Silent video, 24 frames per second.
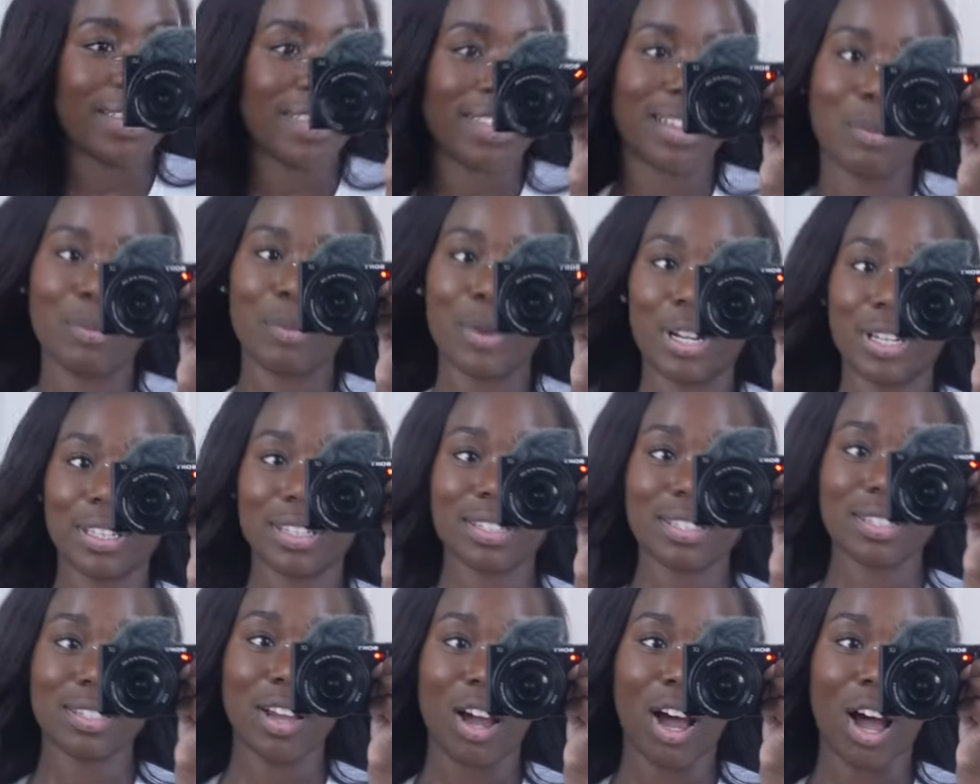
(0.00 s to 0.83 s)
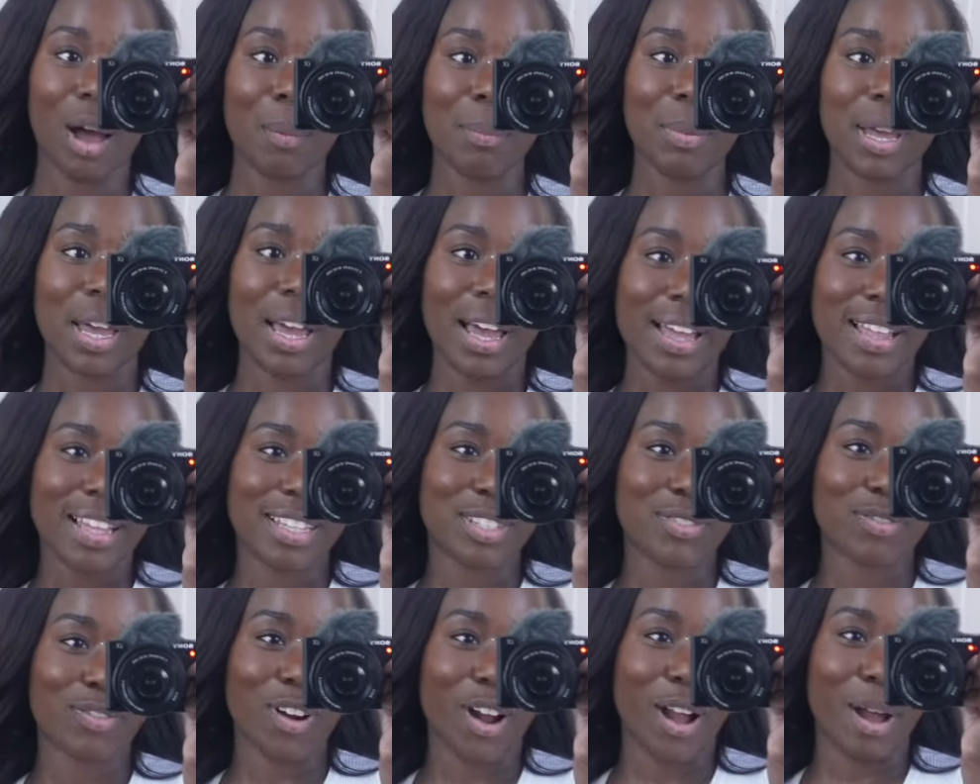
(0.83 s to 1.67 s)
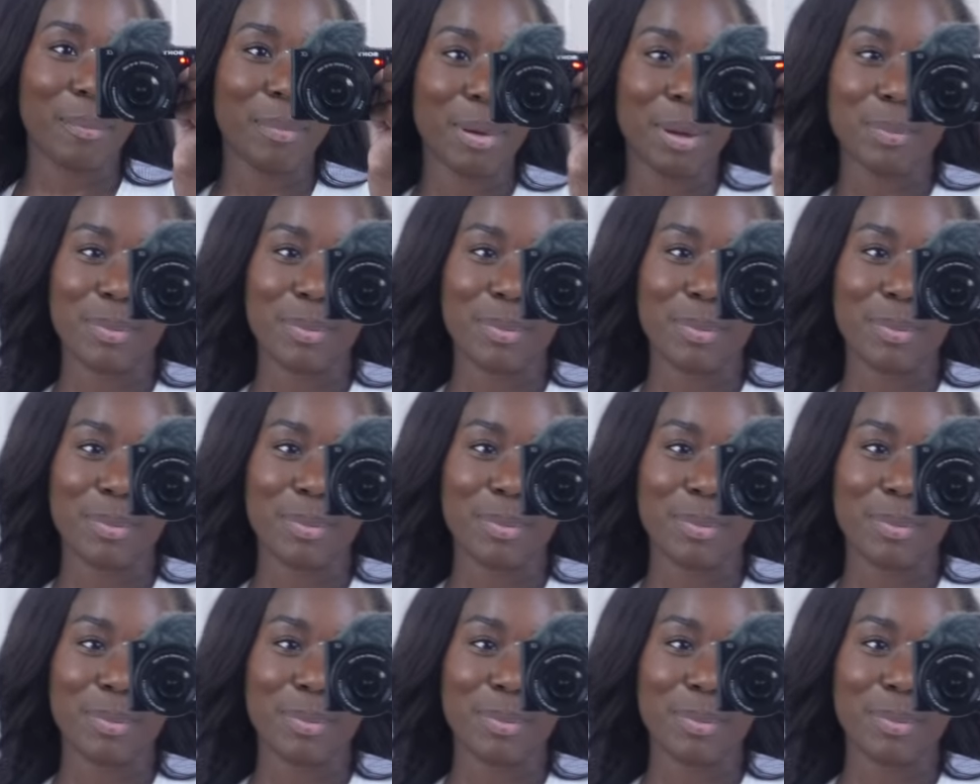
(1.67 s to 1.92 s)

And then I'm wearing this top. It's from